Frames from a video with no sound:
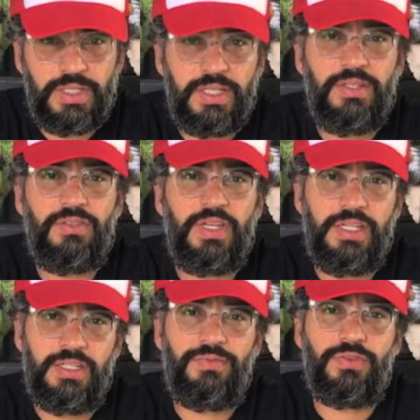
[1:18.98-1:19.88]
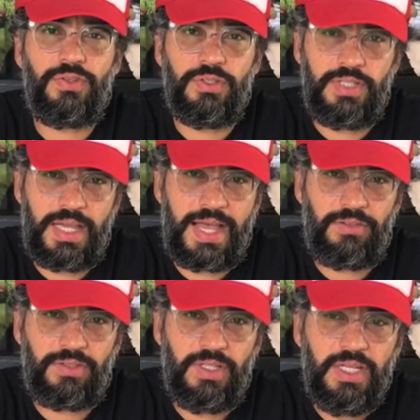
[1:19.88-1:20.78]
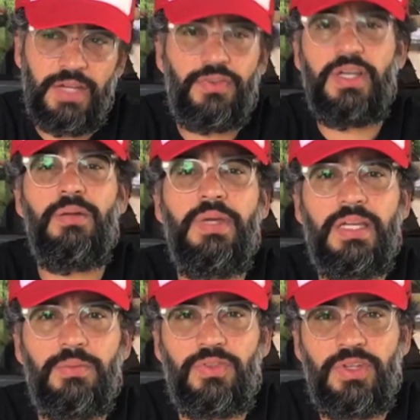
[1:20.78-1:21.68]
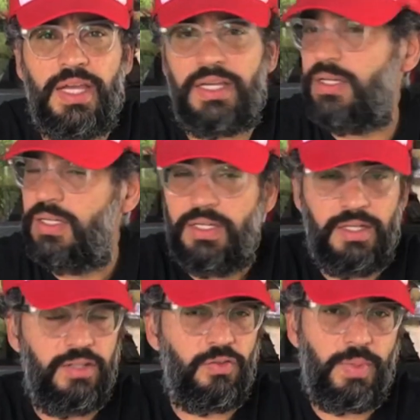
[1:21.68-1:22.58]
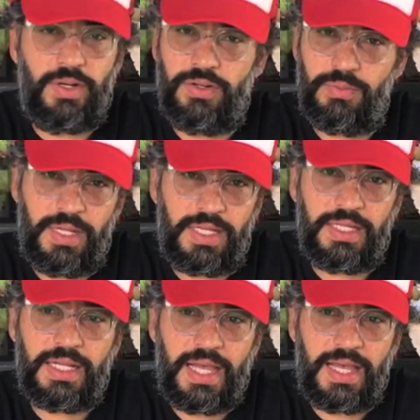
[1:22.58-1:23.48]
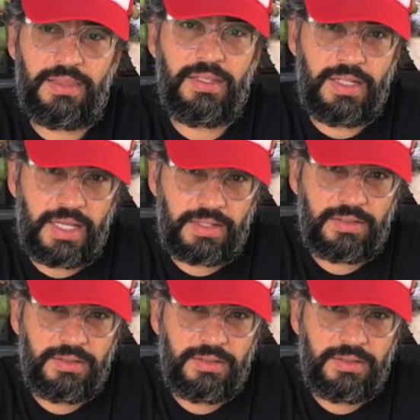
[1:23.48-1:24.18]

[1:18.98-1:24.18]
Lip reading: is a difficult task. If you're going to make a mistake, it's better to make it at the net.